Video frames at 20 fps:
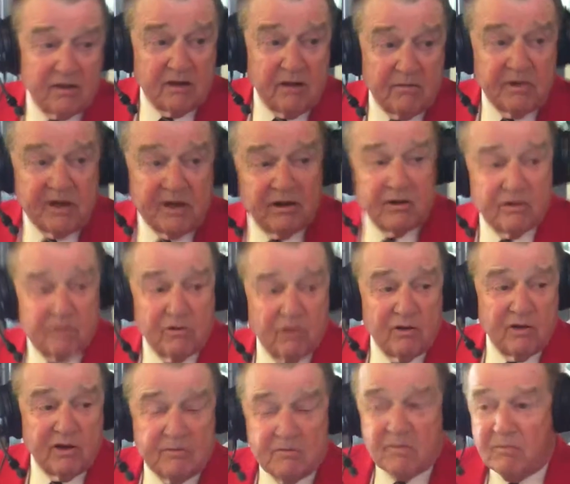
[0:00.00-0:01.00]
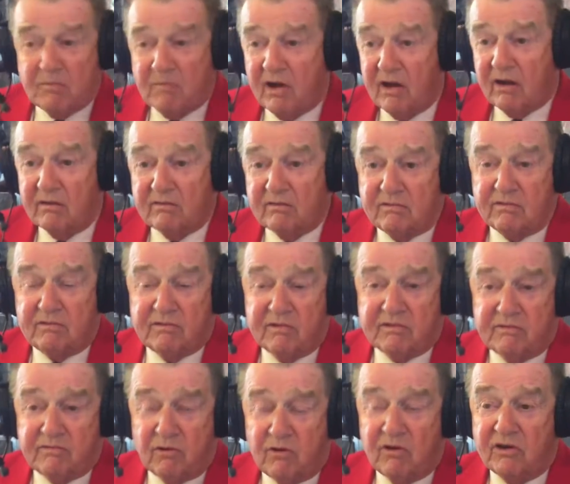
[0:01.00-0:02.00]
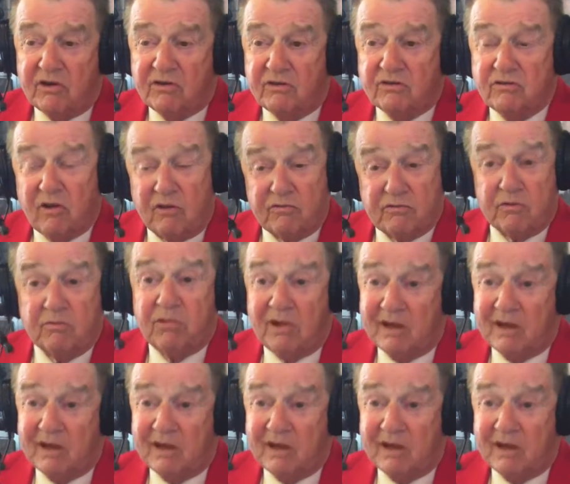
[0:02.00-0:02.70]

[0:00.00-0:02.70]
I mean, they're throwing him 4 inches off the